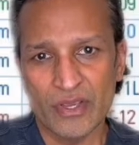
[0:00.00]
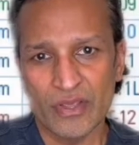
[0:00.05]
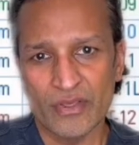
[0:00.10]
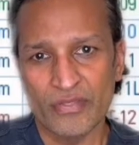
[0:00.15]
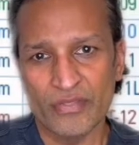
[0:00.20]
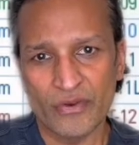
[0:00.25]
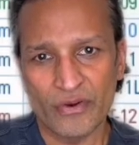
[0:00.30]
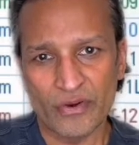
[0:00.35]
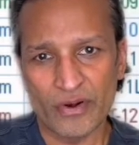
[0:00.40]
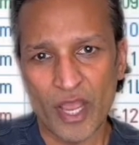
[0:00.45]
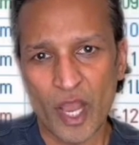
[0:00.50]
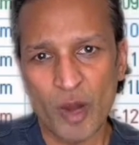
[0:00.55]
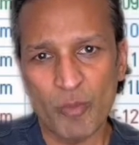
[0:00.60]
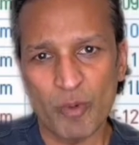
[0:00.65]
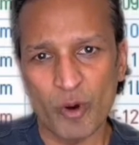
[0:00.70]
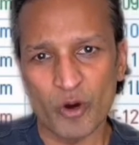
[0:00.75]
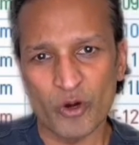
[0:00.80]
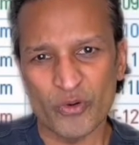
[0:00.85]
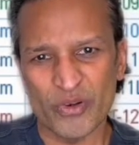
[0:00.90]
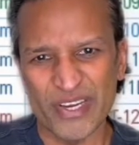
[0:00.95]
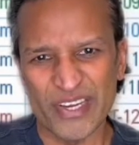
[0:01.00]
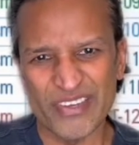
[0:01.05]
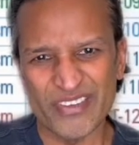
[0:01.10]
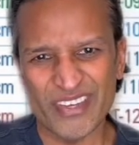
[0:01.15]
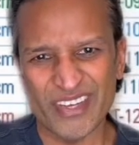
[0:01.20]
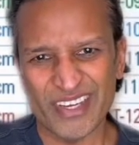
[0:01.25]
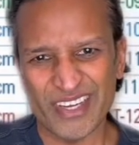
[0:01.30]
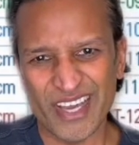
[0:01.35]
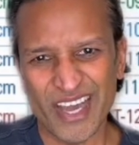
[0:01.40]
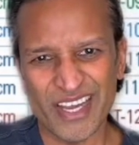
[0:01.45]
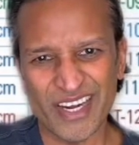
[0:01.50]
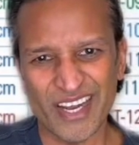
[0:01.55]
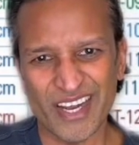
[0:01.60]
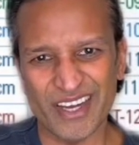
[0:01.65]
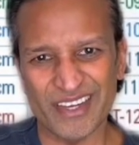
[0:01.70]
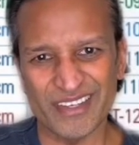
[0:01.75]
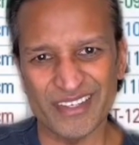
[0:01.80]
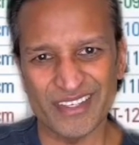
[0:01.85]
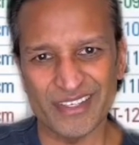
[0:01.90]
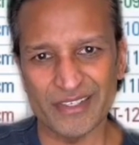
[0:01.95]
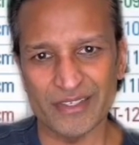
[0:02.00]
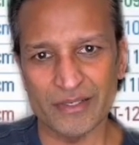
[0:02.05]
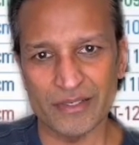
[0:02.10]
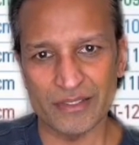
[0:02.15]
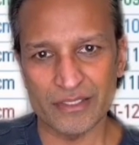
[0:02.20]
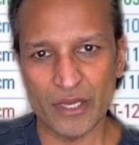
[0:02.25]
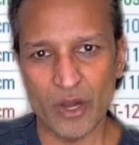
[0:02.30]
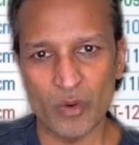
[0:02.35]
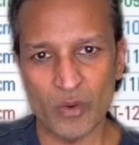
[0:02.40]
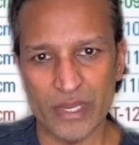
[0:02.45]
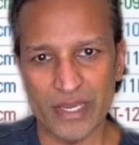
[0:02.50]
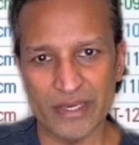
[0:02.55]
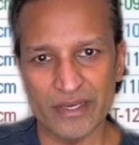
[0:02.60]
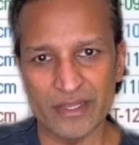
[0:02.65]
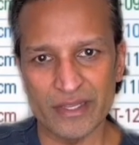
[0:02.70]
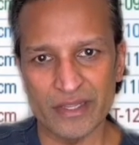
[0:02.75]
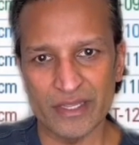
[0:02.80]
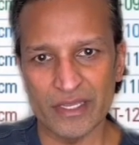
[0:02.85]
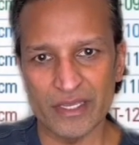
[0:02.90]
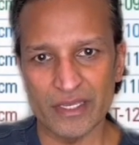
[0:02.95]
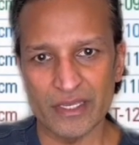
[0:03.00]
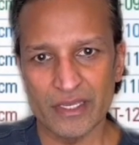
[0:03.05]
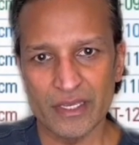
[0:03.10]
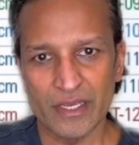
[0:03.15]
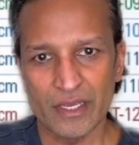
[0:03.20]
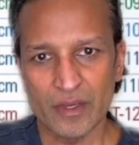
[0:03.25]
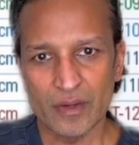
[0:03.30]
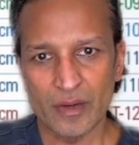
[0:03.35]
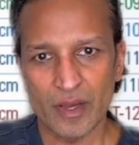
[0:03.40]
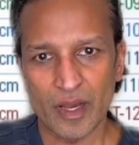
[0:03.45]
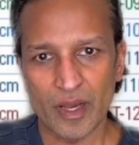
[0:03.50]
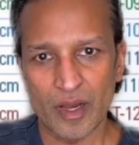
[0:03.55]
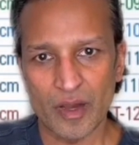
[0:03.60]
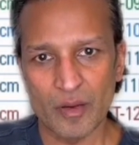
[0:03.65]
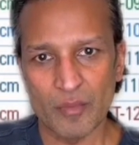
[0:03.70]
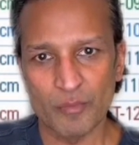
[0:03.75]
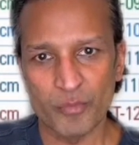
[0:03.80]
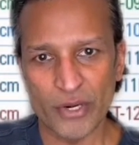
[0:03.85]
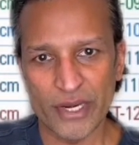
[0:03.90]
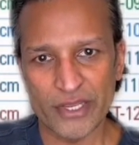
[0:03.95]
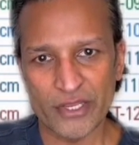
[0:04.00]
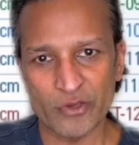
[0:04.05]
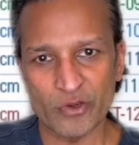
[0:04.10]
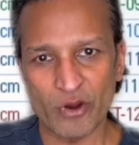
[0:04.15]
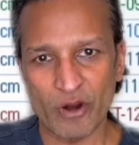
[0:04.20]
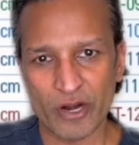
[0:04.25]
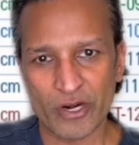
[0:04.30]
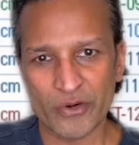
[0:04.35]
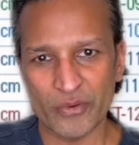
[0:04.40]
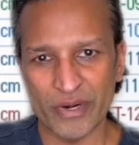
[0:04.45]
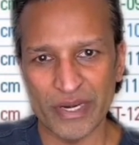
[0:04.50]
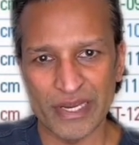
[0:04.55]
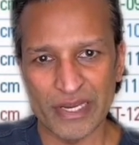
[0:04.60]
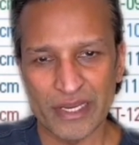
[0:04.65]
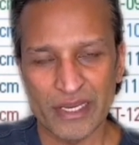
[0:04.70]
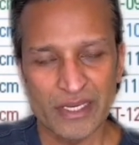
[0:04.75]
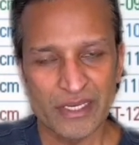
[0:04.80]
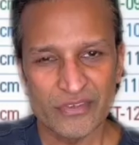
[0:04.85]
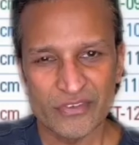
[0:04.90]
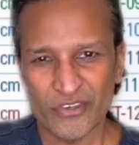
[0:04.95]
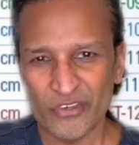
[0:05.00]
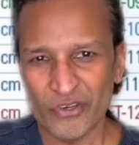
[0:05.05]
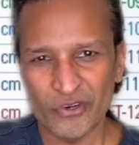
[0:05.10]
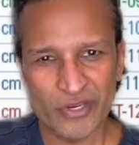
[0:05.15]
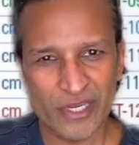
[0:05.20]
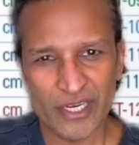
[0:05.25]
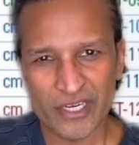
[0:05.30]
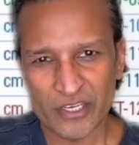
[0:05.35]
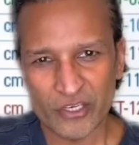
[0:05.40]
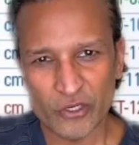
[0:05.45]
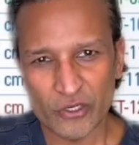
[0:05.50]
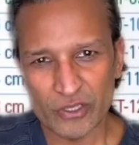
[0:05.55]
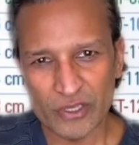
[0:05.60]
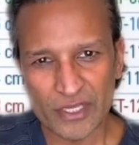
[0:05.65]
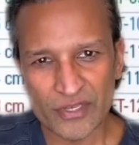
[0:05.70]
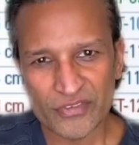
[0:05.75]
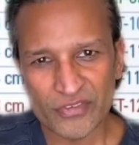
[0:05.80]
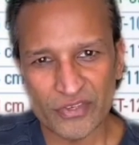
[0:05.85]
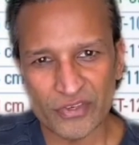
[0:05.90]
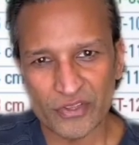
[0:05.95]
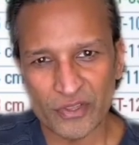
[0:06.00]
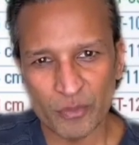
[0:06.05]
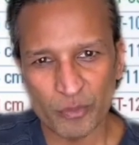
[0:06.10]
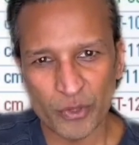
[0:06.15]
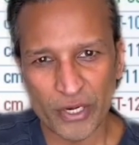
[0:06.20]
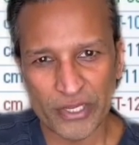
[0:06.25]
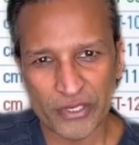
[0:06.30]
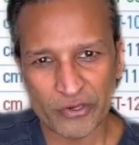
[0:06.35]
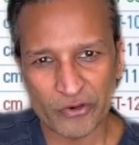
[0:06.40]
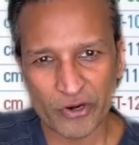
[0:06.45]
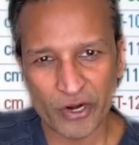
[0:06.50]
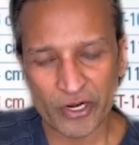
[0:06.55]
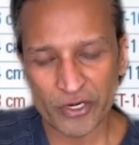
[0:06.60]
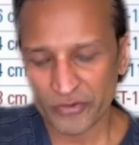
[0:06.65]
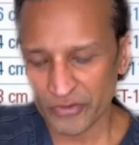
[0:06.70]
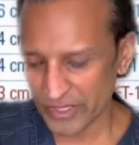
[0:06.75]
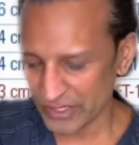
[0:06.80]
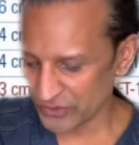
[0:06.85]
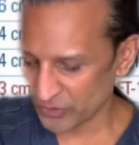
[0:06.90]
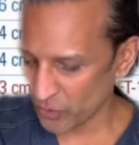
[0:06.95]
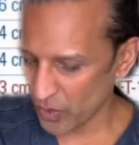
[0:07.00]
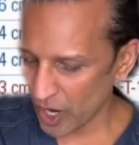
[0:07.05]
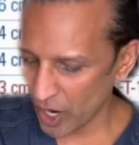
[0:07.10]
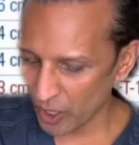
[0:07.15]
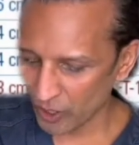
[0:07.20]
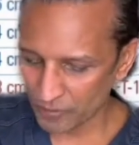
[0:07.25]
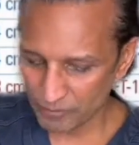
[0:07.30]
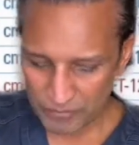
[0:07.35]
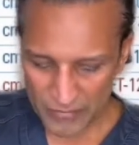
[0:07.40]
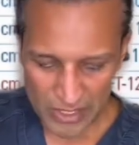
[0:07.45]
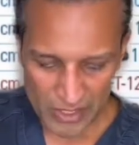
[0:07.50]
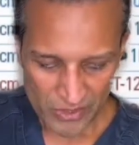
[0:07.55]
their elbow crease and kind of go into the brachial artery, so you don't get a good listen to the brachial artery as well.